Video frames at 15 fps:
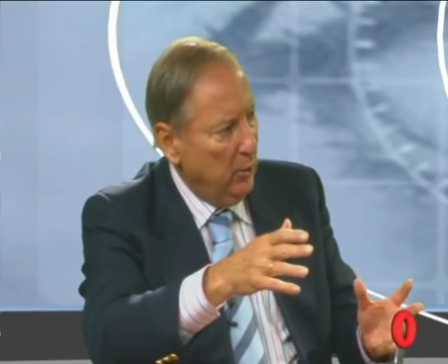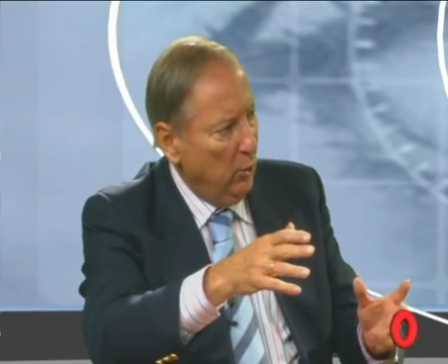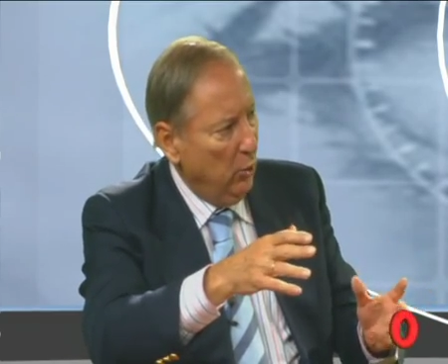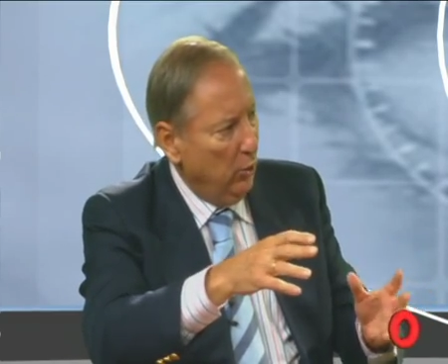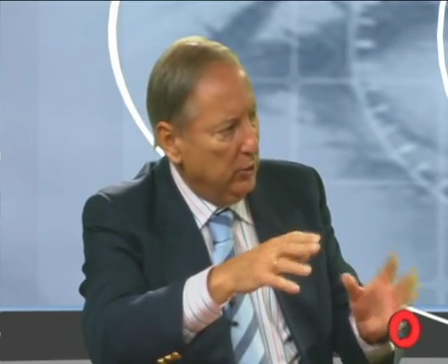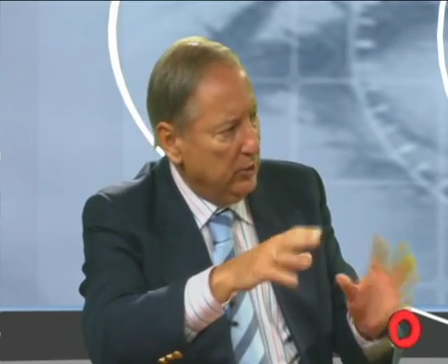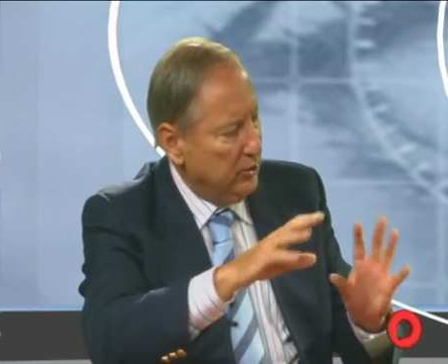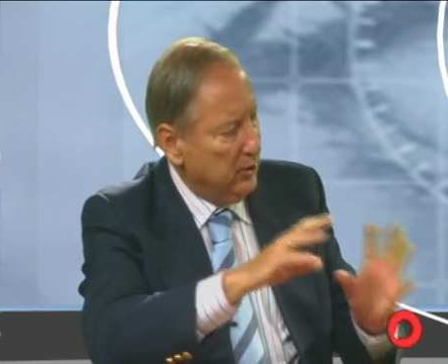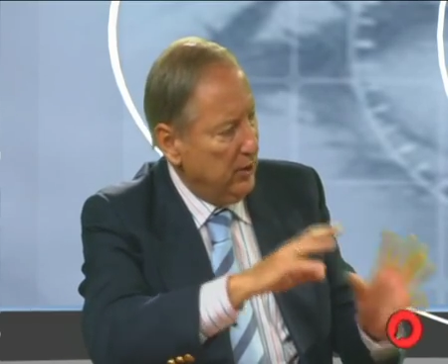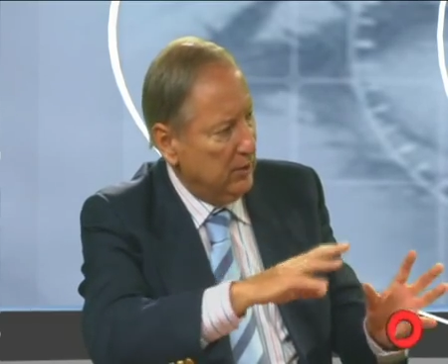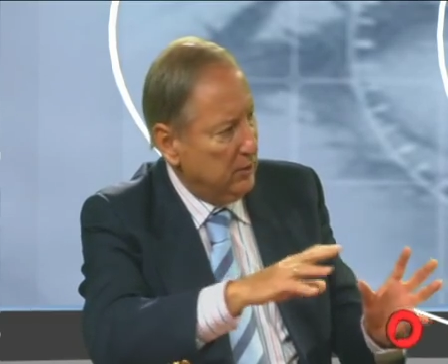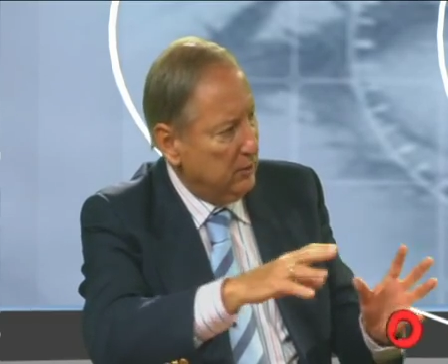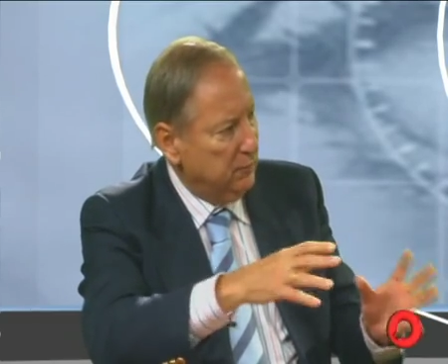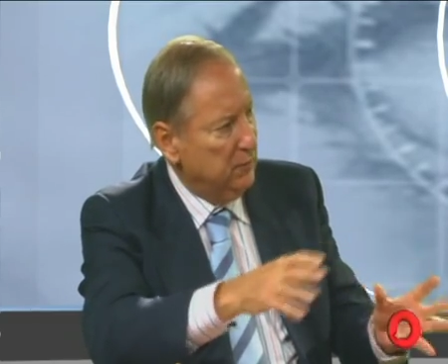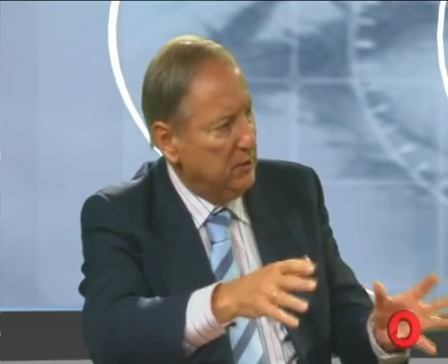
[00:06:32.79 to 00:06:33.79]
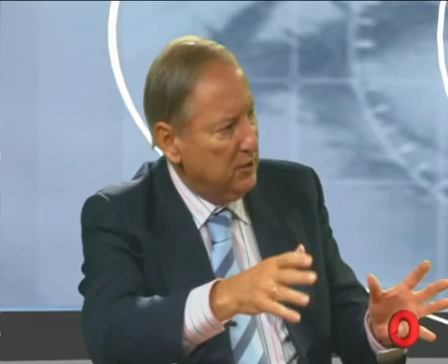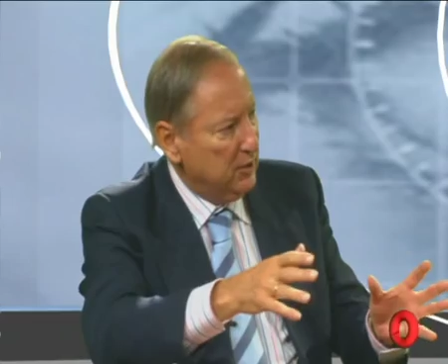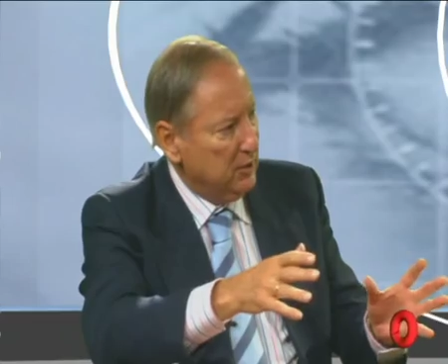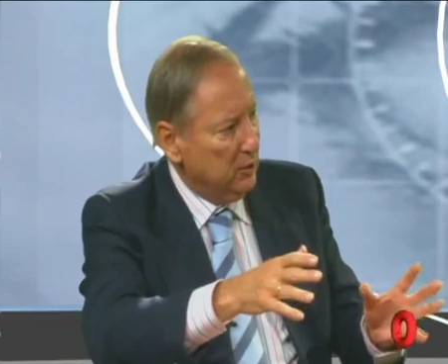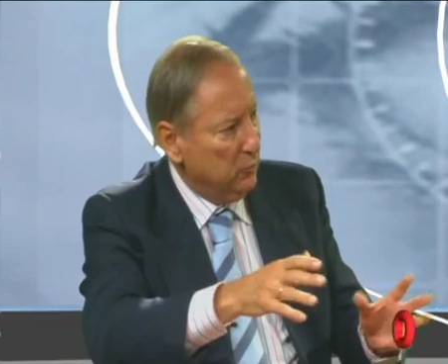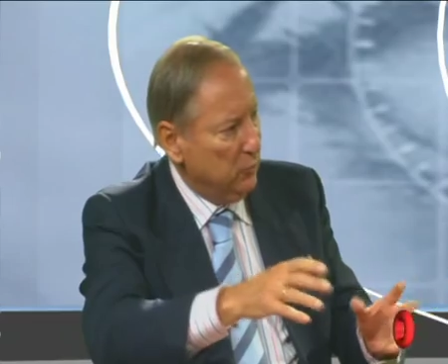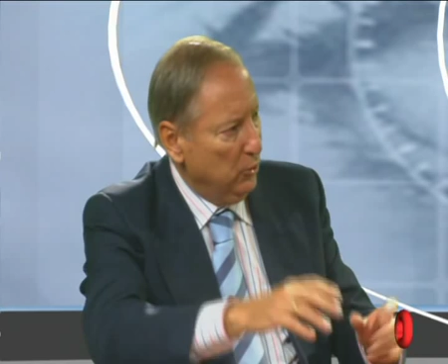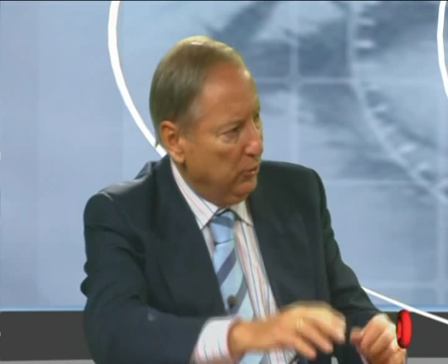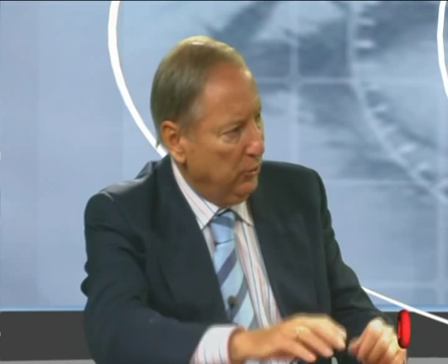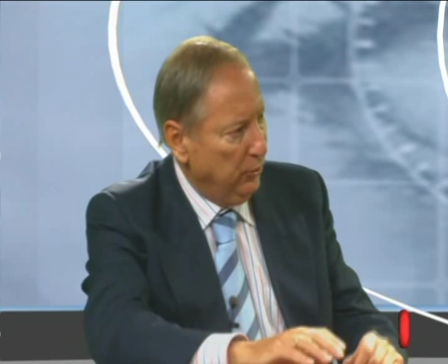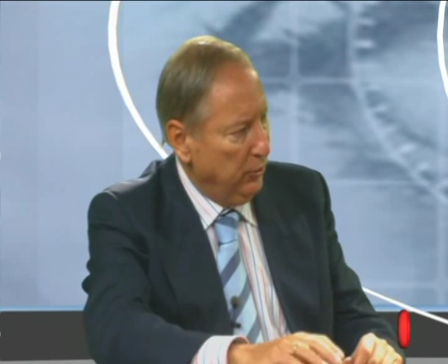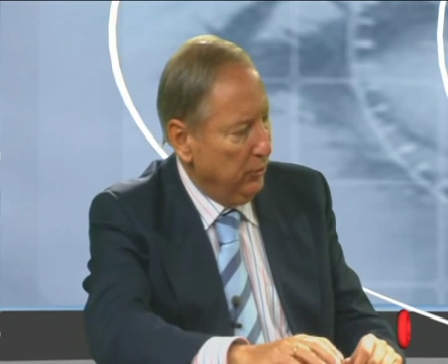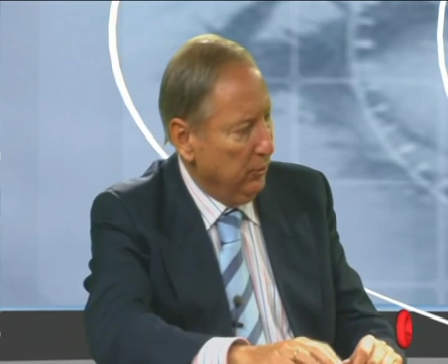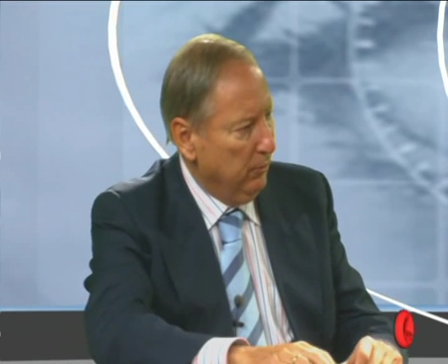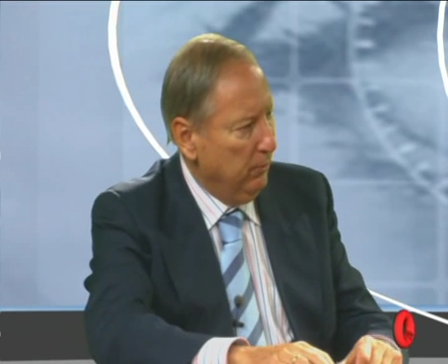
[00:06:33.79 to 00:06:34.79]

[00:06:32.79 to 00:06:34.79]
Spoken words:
or is just physical work you do?